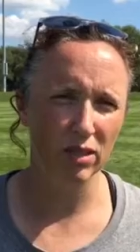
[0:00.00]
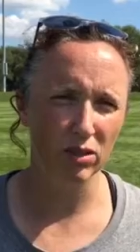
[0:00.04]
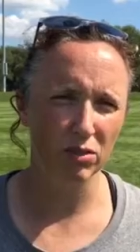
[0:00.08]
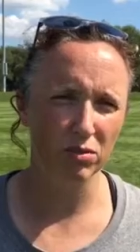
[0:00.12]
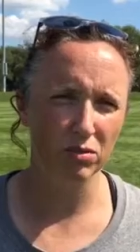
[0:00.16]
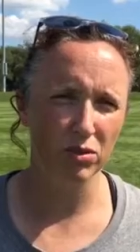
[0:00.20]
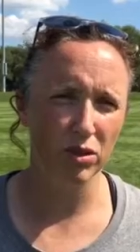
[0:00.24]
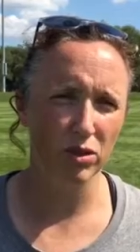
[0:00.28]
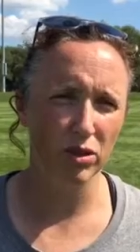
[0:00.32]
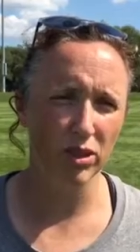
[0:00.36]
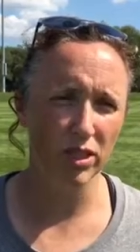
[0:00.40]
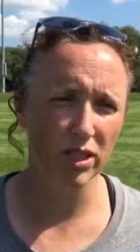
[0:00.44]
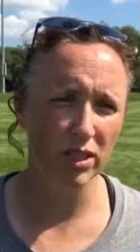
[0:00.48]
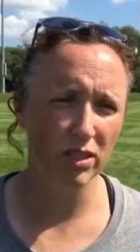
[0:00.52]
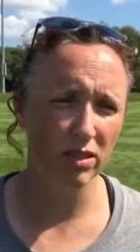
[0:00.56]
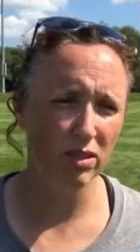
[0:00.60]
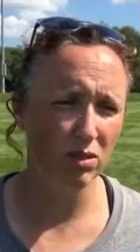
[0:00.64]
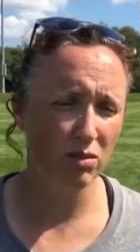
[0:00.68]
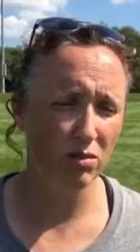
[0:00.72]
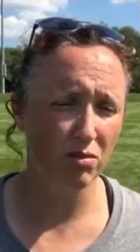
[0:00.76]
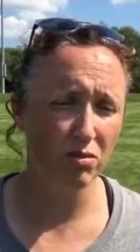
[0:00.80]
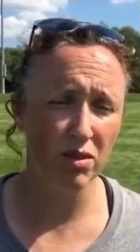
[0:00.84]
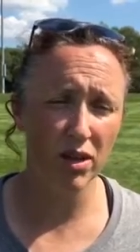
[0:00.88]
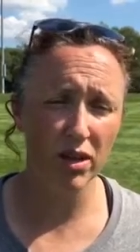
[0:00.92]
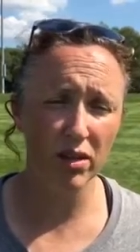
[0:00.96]
down to Florida.
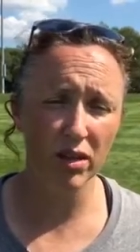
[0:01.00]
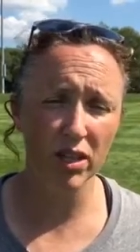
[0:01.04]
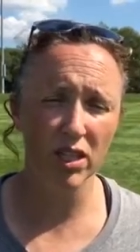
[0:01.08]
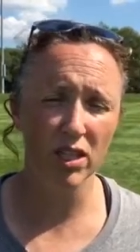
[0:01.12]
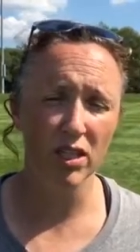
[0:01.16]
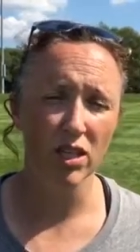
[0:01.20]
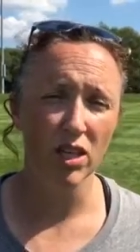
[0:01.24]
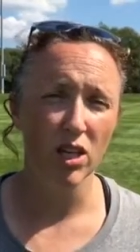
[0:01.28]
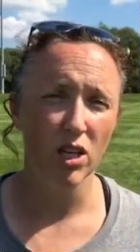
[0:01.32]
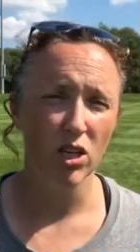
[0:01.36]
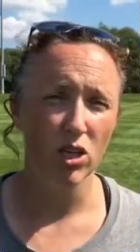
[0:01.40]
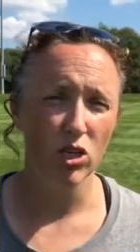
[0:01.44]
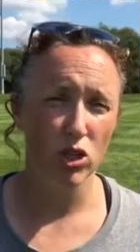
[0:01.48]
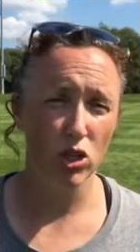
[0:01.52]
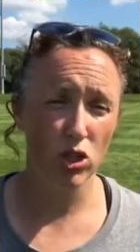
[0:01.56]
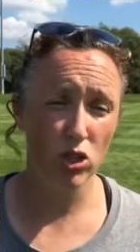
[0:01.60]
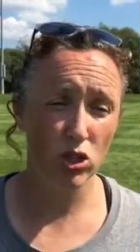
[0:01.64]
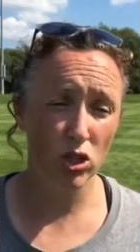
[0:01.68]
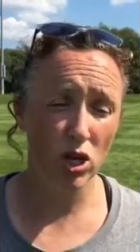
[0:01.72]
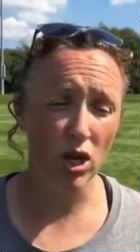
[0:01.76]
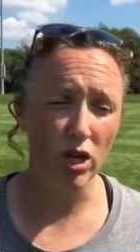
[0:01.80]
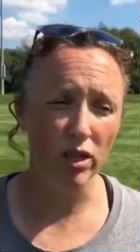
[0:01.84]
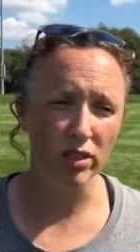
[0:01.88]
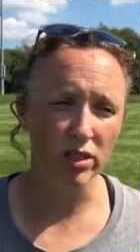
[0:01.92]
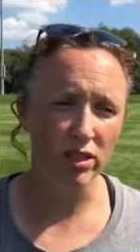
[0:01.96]
We're a very
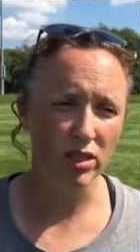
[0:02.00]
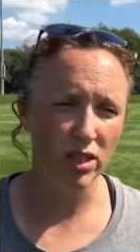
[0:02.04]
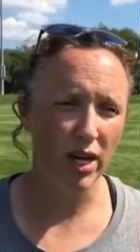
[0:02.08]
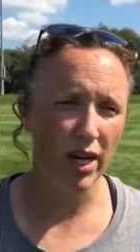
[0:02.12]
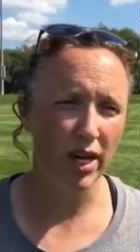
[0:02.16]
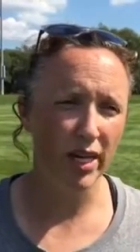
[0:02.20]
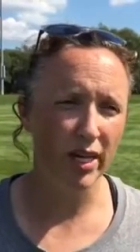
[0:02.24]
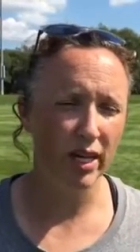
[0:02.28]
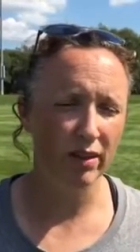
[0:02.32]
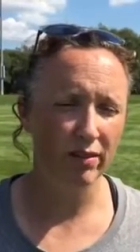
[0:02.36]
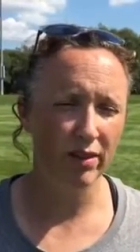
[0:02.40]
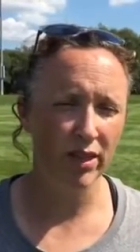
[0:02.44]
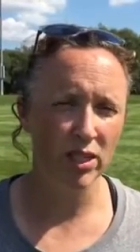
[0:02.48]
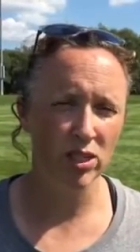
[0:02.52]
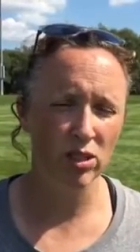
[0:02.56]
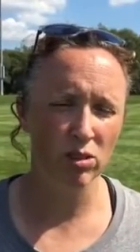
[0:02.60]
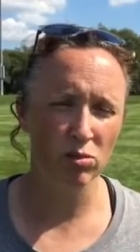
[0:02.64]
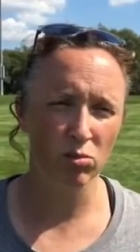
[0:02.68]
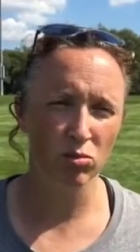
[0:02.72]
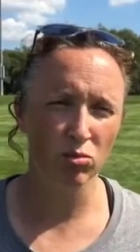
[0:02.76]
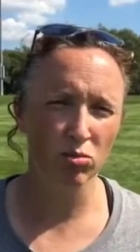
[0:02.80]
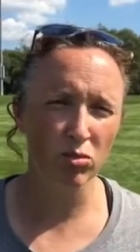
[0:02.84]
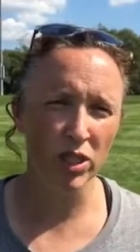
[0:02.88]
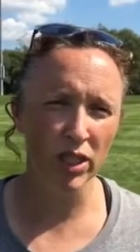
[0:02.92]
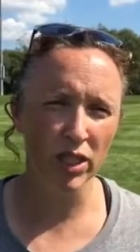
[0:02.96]
strong side, have had
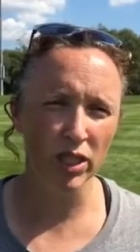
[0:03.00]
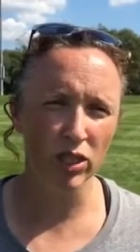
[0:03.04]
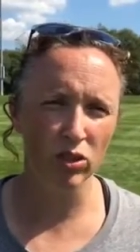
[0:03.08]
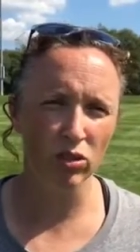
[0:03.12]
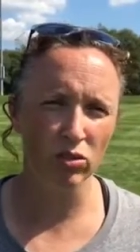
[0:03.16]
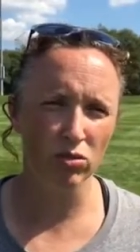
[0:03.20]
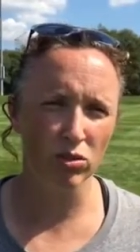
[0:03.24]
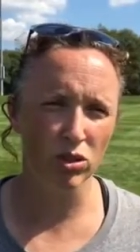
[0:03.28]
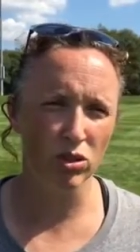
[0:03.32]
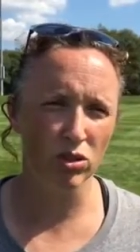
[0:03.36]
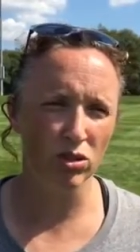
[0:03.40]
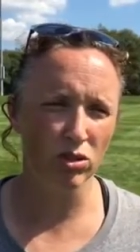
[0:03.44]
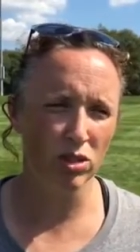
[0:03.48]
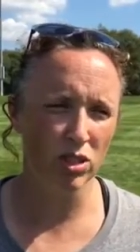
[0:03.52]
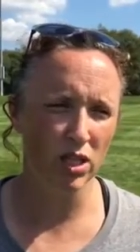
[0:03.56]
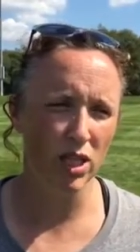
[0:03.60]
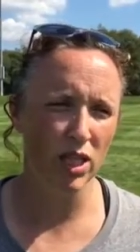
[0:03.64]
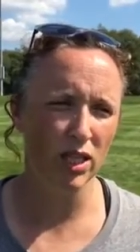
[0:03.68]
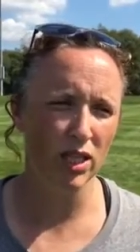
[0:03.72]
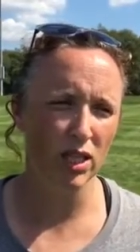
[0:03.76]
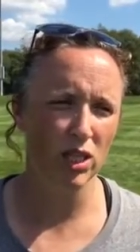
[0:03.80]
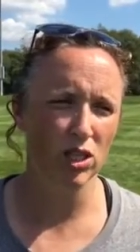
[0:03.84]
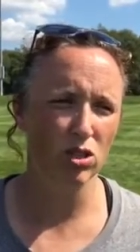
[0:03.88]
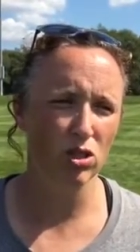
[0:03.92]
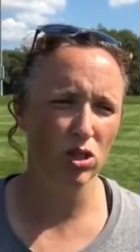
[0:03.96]
some really good results
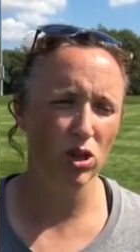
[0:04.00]
lately.